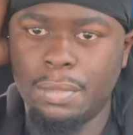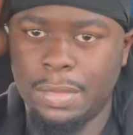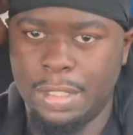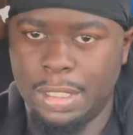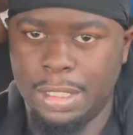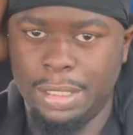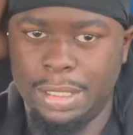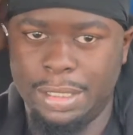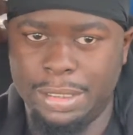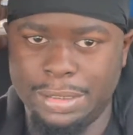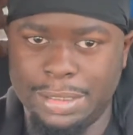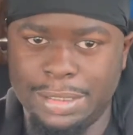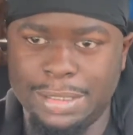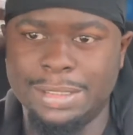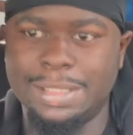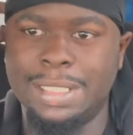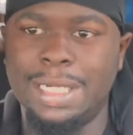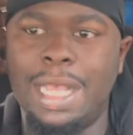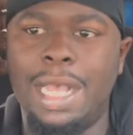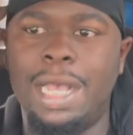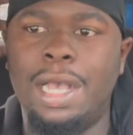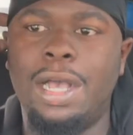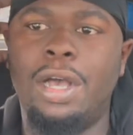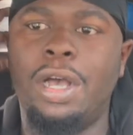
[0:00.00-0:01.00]
because it's
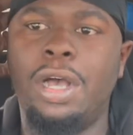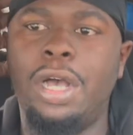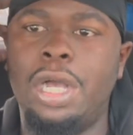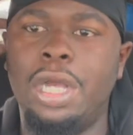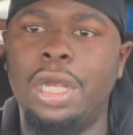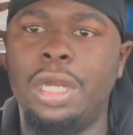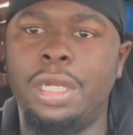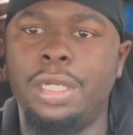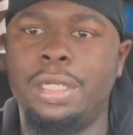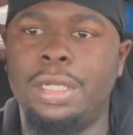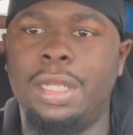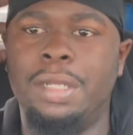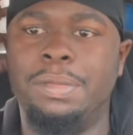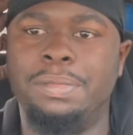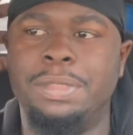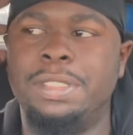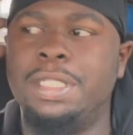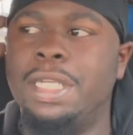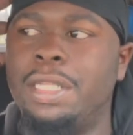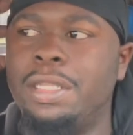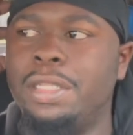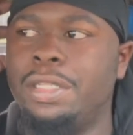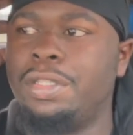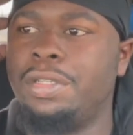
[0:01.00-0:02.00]
not hard. I'm
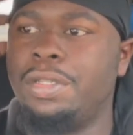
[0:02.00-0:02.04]
telling you